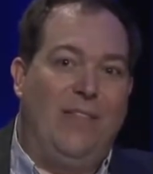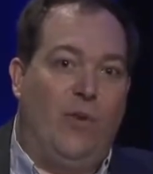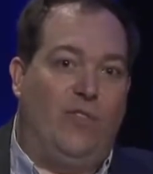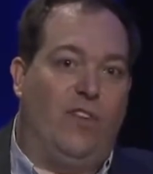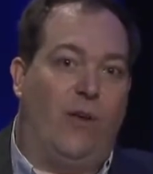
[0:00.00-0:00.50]

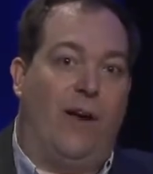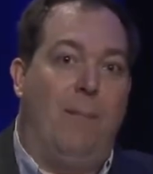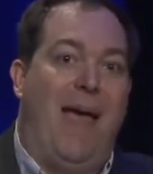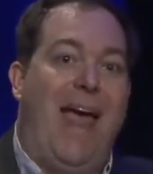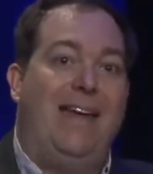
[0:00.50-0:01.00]
Those stellar
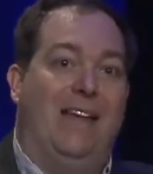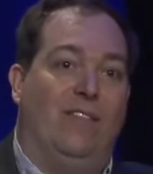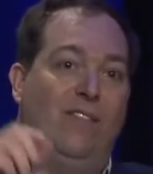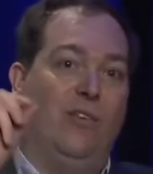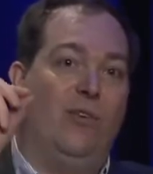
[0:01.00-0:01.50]

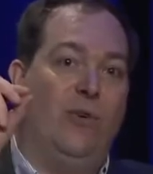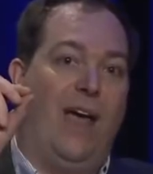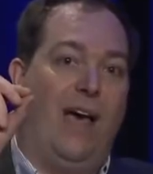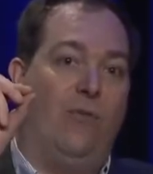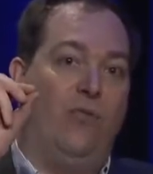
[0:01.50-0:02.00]
companions could
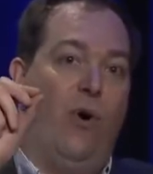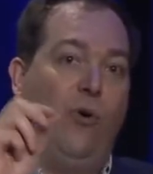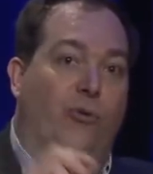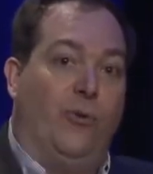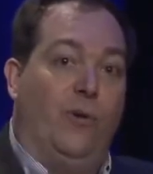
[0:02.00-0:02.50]
have
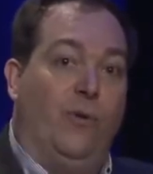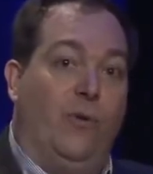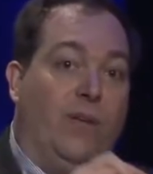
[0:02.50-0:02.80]
altered